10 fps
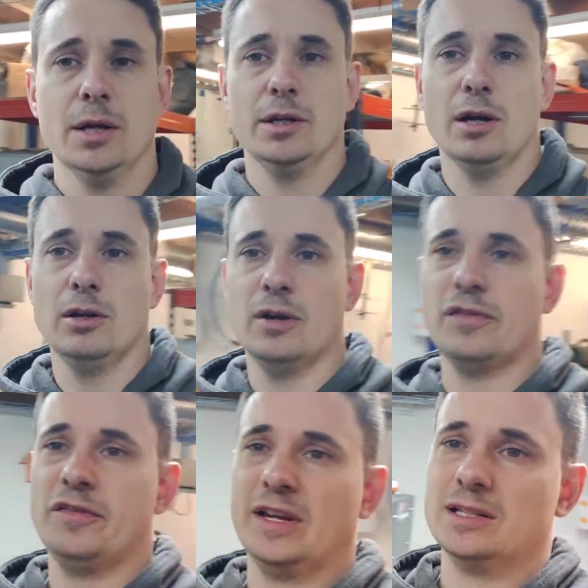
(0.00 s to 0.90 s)
You know, like
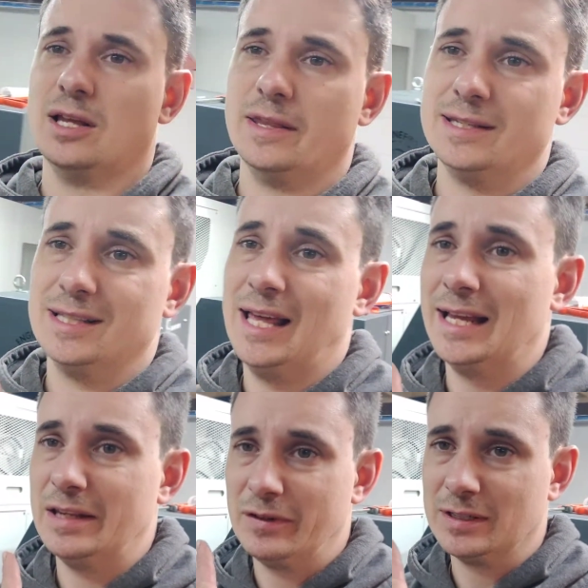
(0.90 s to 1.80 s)
for things like this
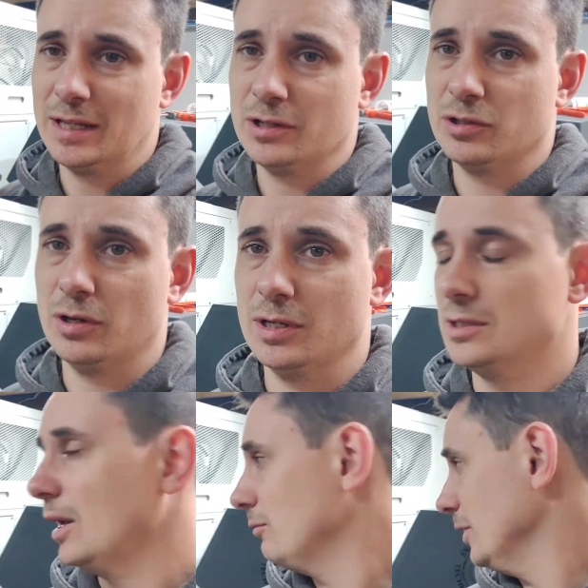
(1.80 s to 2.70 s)
lathe, etc.
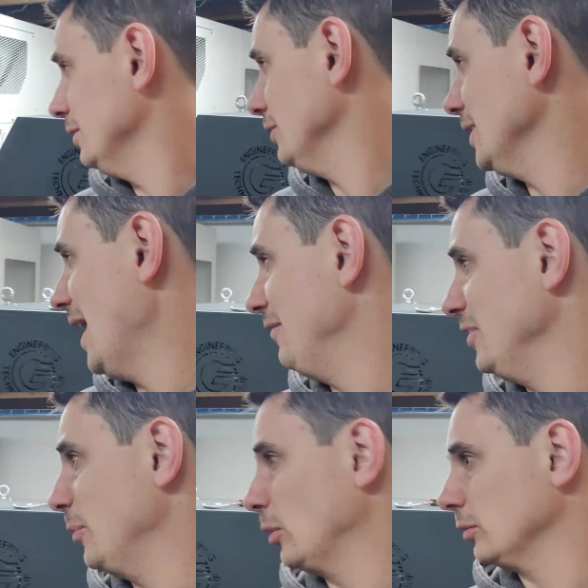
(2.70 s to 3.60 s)
It's like really, really
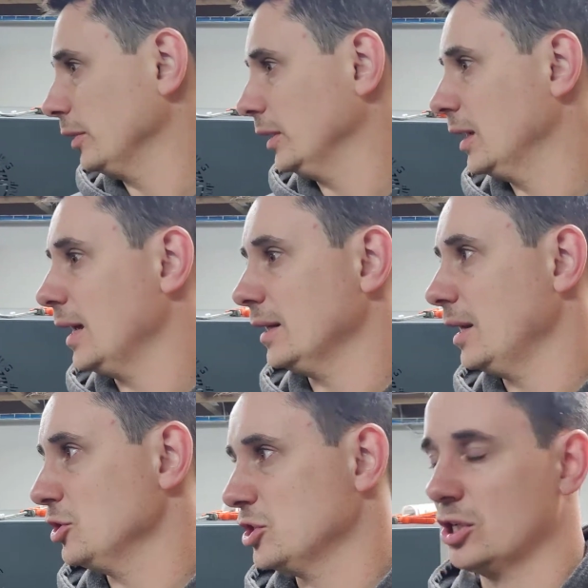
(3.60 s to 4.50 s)
heavy borrowing, and
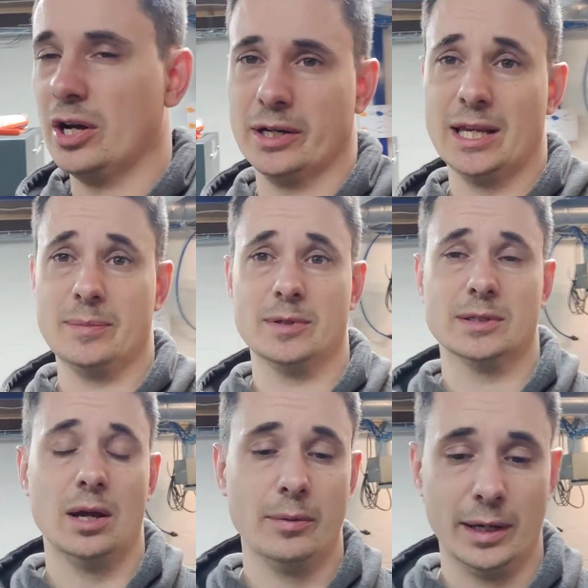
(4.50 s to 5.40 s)
then just to kind of keep
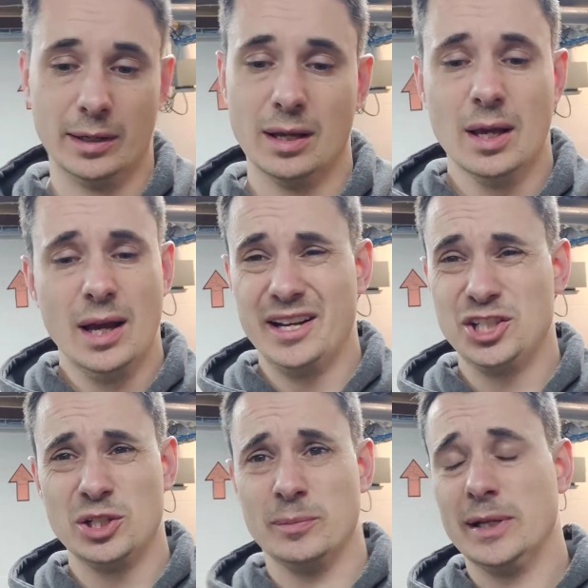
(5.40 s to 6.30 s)
us going.
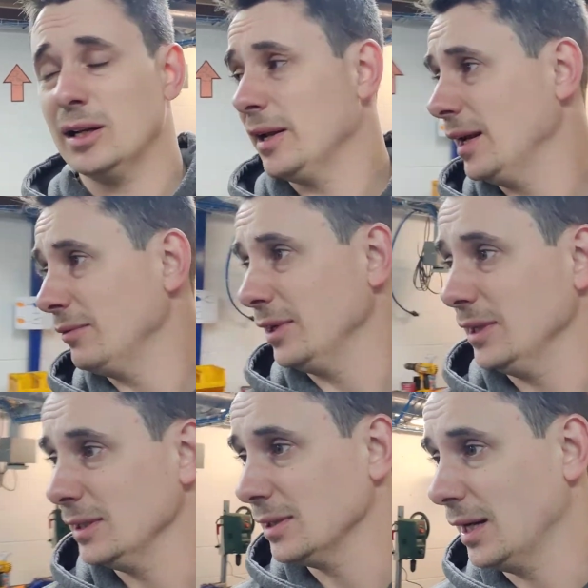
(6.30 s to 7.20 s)
It shouldn't be like that,
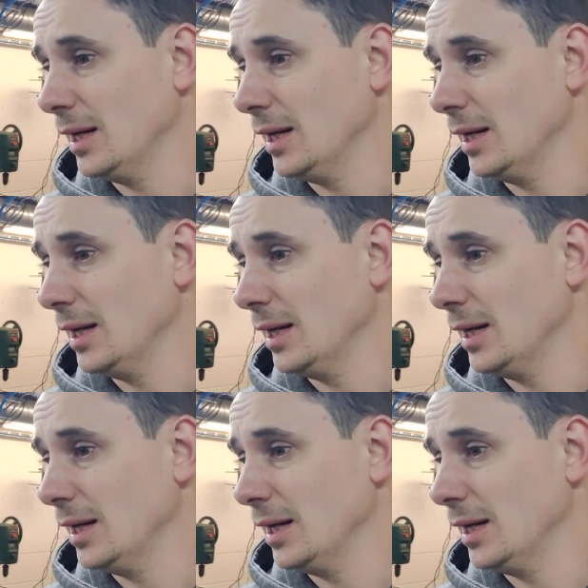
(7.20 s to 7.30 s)
really.